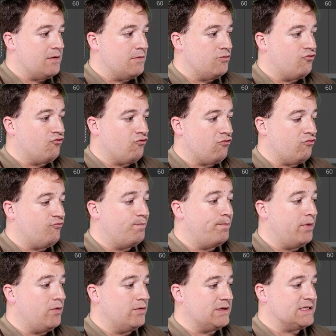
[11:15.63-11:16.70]
draw a
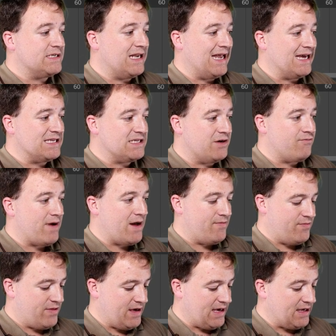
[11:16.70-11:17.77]
border select
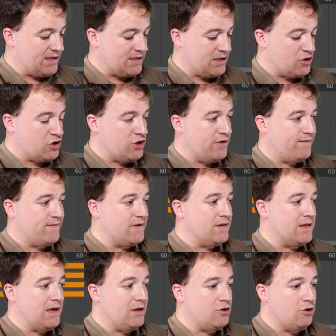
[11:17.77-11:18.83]
around these, Shift
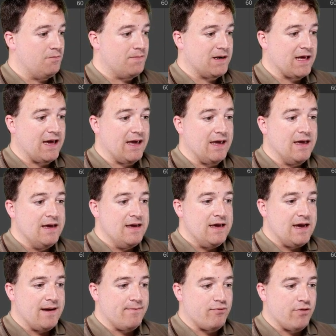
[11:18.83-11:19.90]
and D, duplicate,
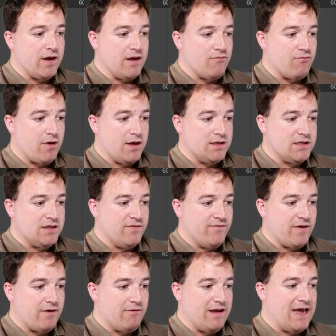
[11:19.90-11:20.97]
and bring it right to the
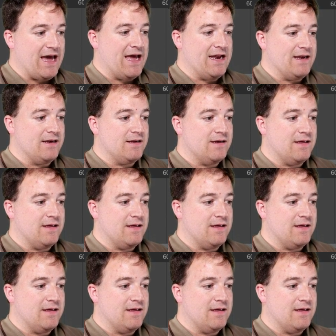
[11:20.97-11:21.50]
very end.